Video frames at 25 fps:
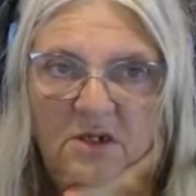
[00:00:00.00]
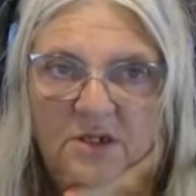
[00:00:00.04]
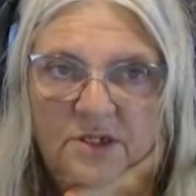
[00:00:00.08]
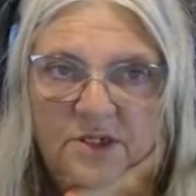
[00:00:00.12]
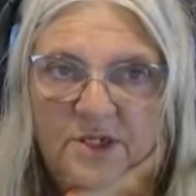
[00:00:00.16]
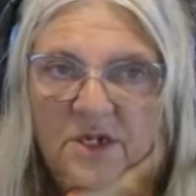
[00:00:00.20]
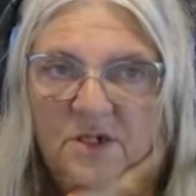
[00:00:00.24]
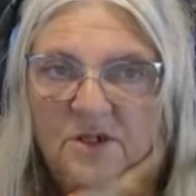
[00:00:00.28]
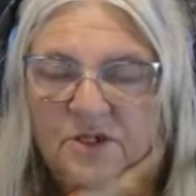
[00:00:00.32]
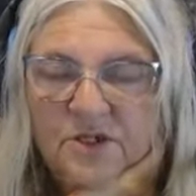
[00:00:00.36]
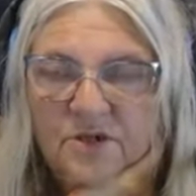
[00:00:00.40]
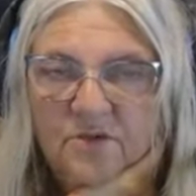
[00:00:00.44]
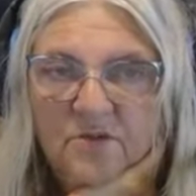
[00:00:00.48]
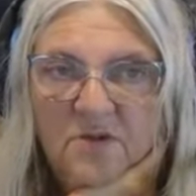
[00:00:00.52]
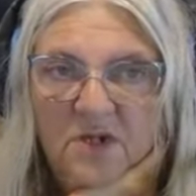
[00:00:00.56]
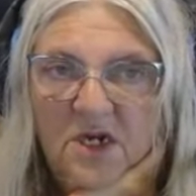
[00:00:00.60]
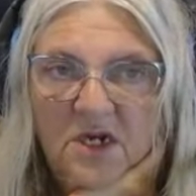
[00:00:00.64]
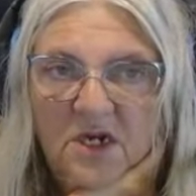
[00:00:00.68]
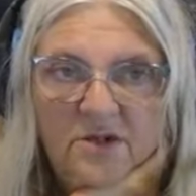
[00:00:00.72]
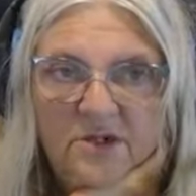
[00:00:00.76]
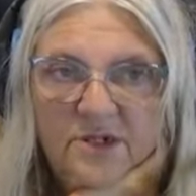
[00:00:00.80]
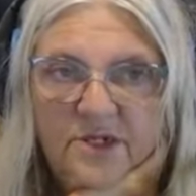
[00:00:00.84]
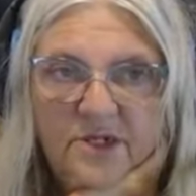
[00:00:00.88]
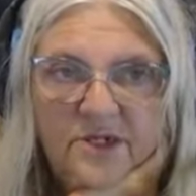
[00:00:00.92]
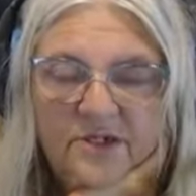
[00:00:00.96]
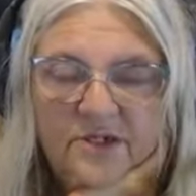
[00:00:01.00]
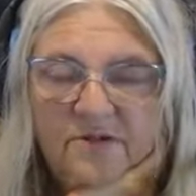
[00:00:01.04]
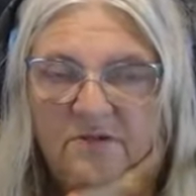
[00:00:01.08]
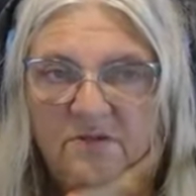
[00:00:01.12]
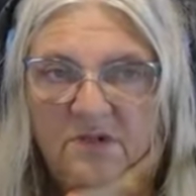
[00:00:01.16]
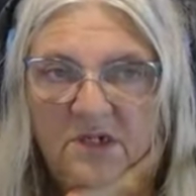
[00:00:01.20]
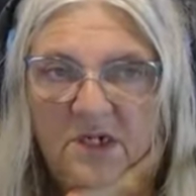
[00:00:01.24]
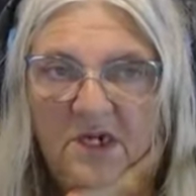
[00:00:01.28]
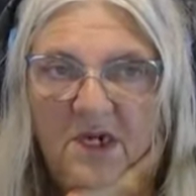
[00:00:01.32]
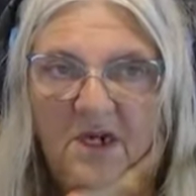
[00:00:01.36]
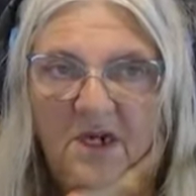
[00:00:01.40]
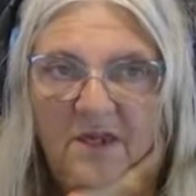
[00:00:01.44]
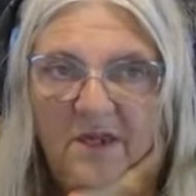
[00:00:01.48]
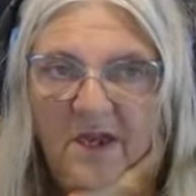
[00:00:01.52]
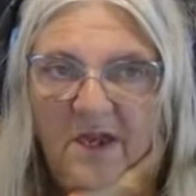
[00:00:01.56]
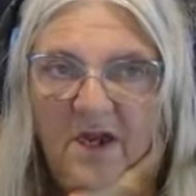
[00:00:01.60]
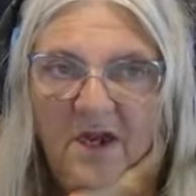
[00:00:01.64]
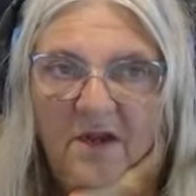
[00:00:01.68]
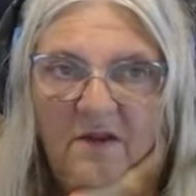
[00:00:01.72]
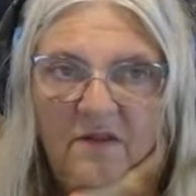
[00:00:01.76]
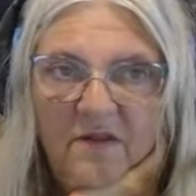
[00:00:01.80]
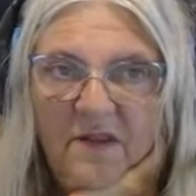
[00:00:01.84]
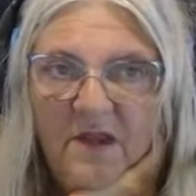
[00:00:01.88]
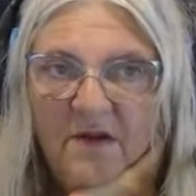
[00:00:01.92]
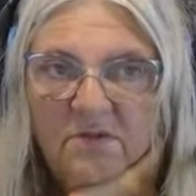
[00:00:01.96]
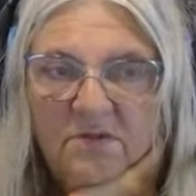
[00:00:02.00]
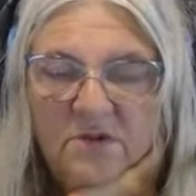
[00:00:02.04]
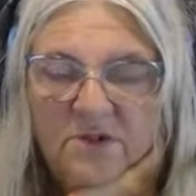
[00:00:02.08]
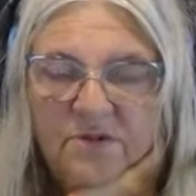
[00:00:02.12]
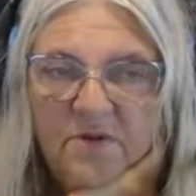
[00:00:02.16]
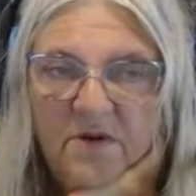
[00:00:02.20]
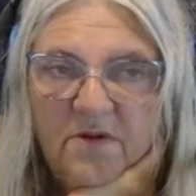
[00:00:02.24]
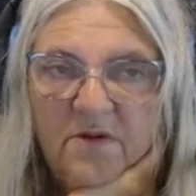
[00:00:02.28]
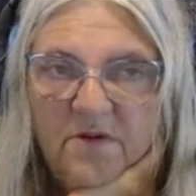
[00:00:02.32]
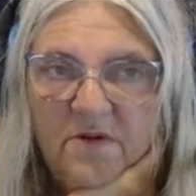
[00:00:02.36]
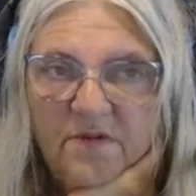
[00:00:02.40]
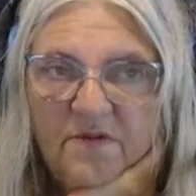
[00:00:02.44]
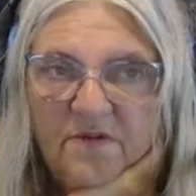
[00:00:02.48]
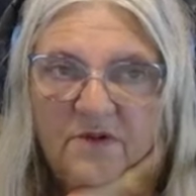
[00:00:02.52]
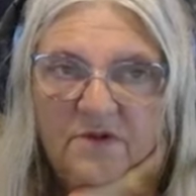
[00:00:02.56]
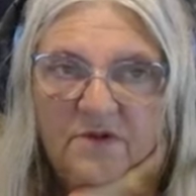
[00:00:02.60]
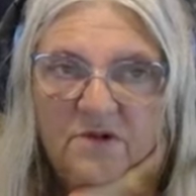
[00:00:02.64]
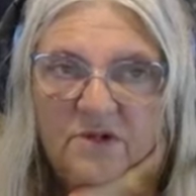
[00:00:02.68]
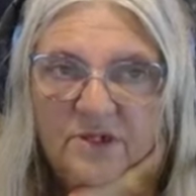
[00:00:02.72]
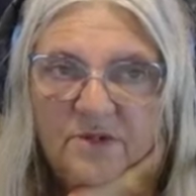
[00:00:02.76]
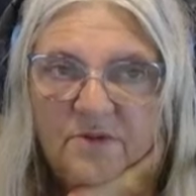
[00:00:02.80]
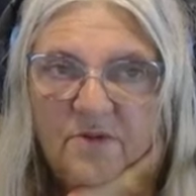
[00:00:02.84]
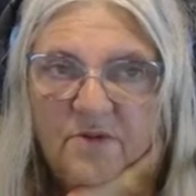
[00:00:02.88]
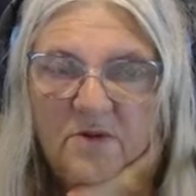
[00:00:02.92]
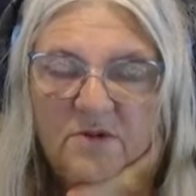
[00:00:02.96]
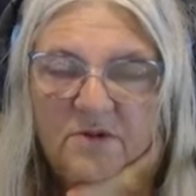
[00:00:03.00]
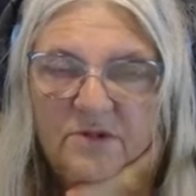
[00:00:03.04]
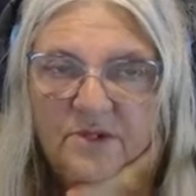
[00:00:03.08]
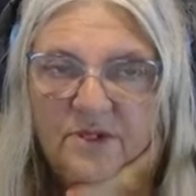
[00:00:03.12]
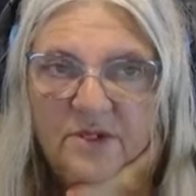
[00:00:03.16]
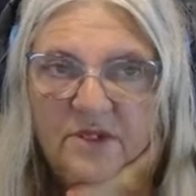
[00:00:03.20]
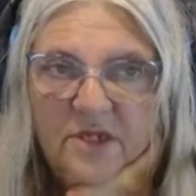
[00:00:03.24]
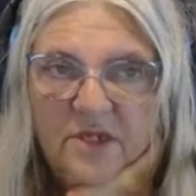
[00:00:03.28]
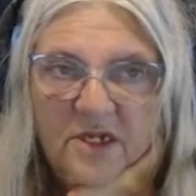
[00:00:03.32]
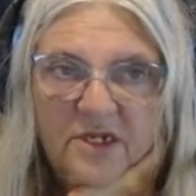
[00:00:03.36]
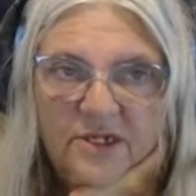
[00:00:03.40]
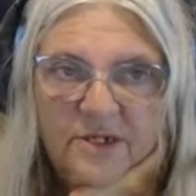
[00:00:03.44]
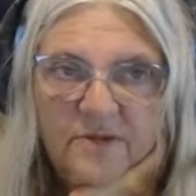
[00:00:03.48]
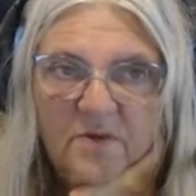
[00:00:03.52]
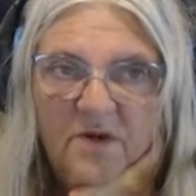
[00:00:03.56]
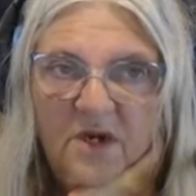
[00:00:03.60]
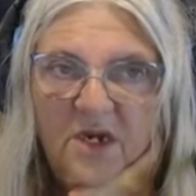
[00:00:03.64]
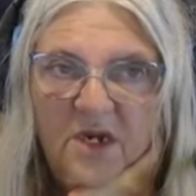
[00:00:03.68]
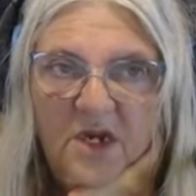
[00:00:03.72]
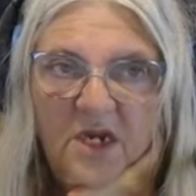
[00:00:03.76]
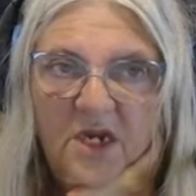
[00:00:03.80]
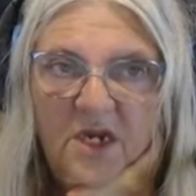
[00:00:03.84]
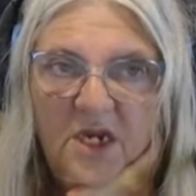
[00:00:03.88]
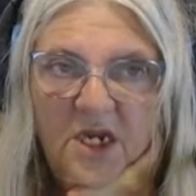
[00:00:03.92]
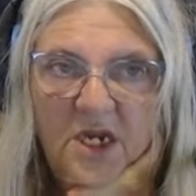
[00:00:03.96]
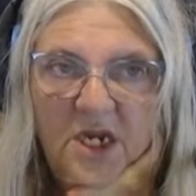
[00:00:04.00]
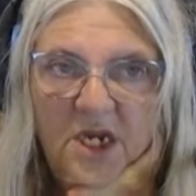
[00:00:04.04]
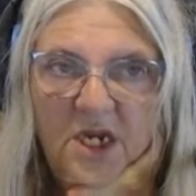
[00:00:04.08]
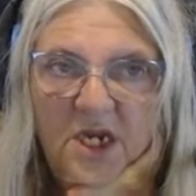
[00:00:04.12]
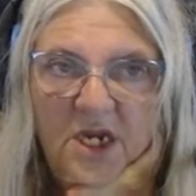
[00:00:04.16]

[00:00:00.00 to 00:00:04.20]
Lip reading: sew some clothes or something like that, and that was where my focus was, and that's where